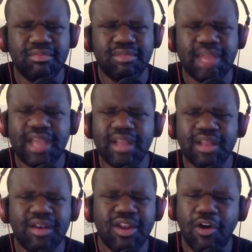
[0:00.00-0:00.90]
Like
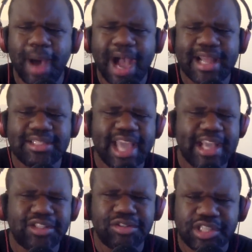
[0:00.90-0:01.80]
nobody
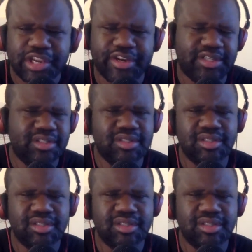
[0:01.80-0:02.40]
takes you serious.